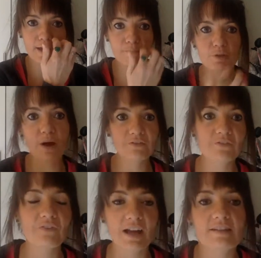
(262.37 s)
you have to
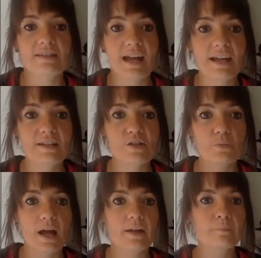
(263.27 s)
factor that in as
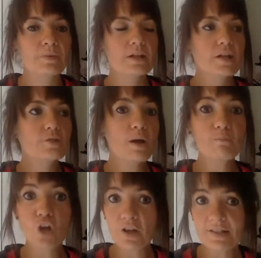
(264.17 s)
well. So
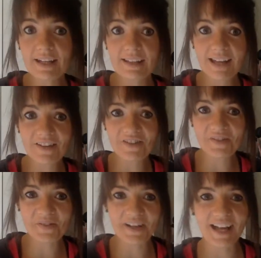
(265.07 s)
I'm not saying that
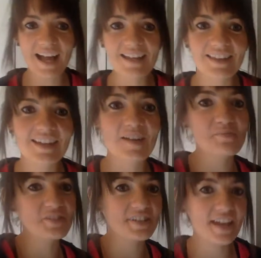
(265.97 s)
doesn't work either.
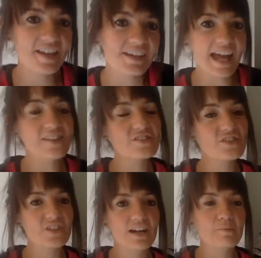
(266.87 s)
I'm
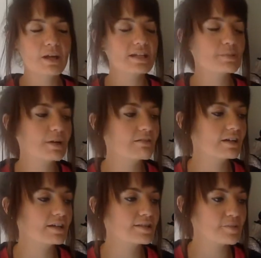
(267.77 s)
just sharing my
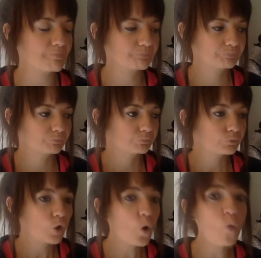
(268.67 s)
experience.
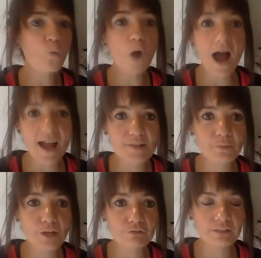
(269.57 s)
What has
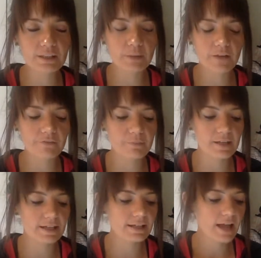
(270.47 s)
worked really well for
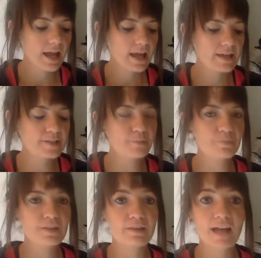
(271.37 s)
me is
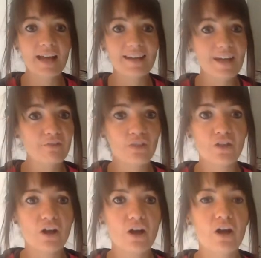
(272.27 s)
something that I never
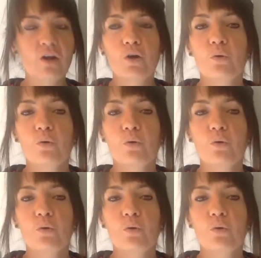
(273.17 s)
thought